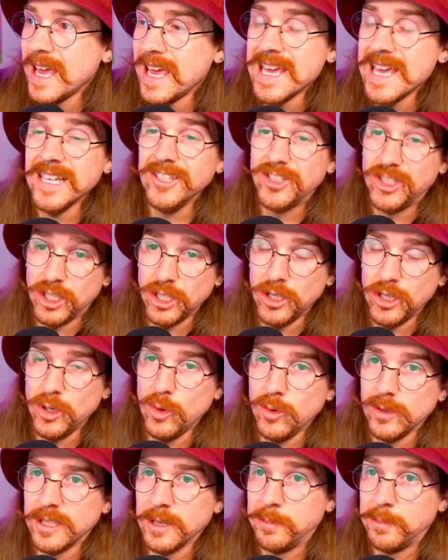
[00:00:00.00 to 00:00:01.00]

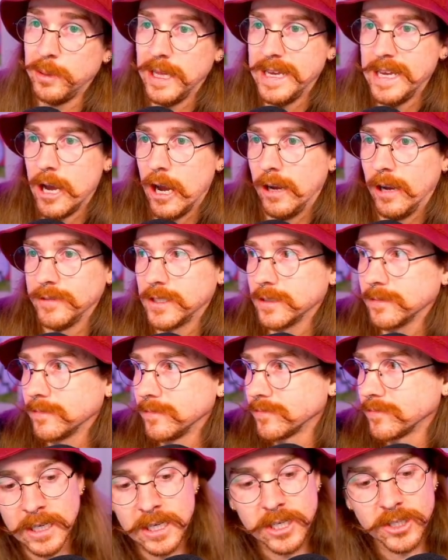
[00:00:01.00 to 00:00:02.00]
into the playoffs.
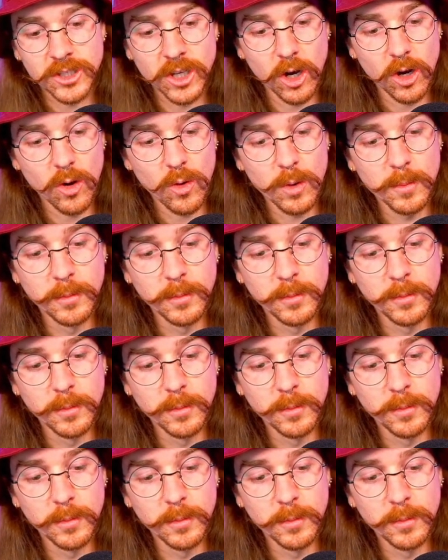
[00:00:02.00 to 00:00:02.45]
So,